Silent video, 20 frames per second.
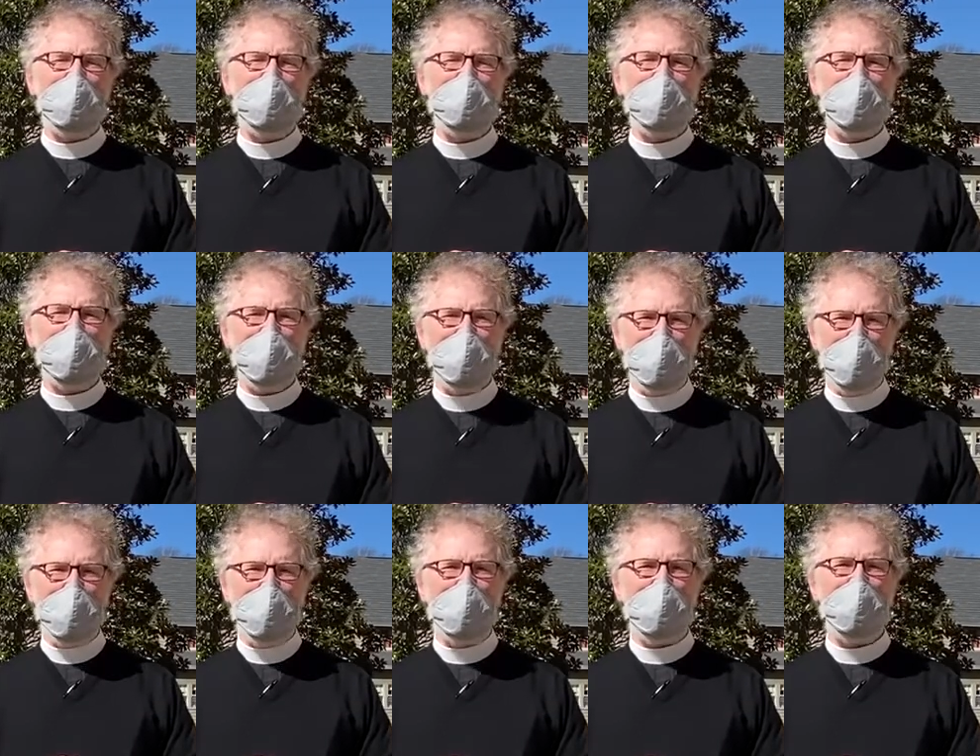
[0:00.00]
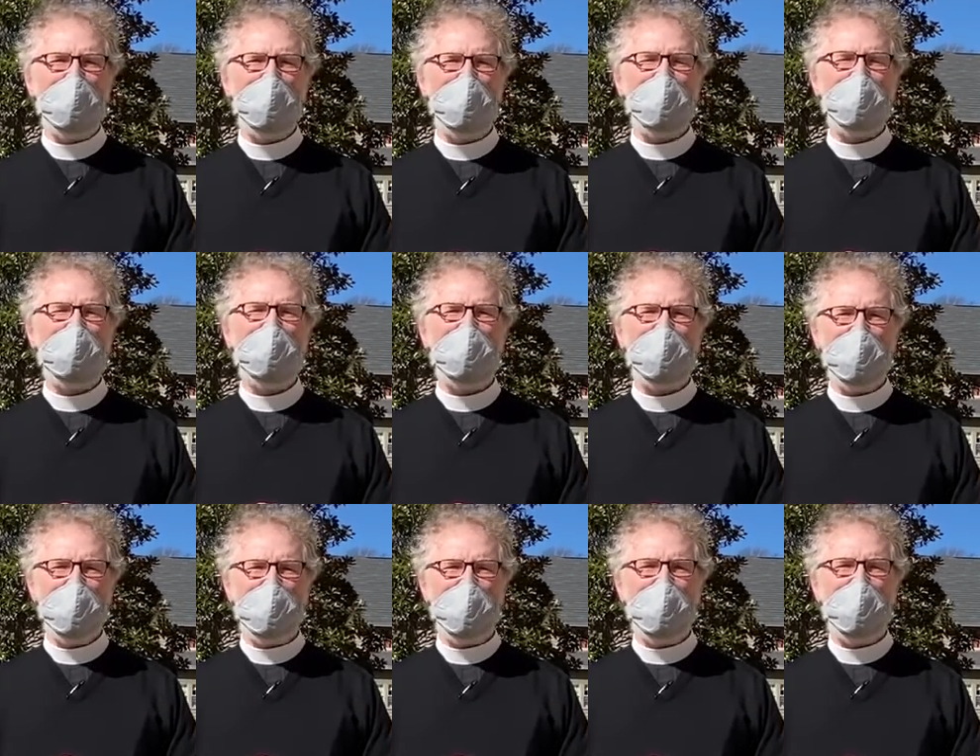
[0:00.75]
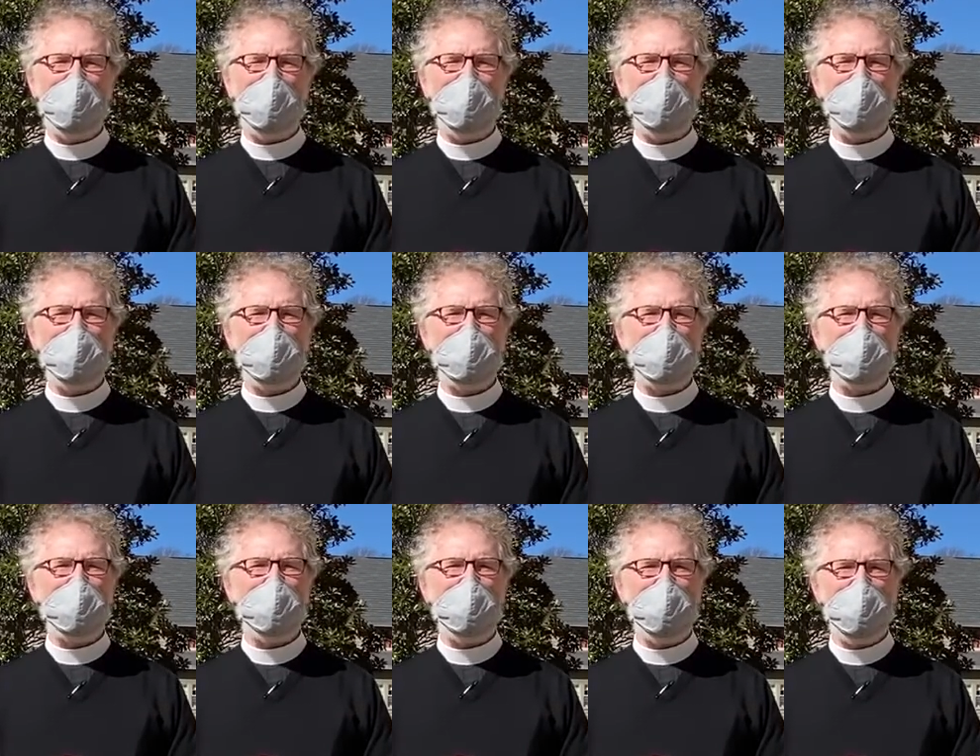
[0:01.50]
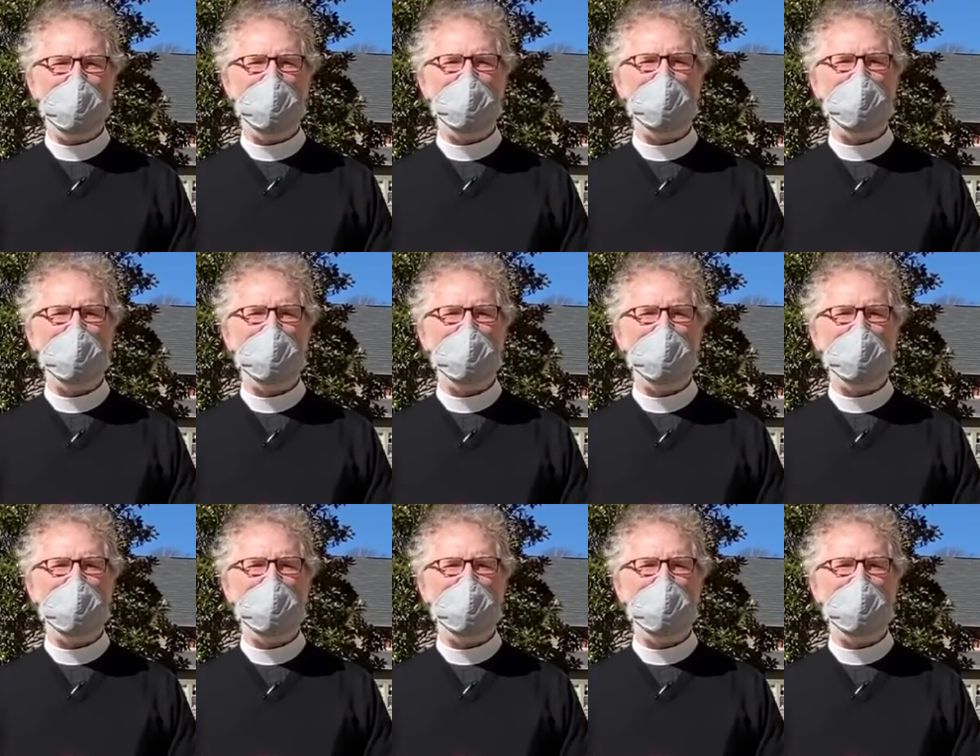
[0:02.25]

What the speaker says: we want everybody to be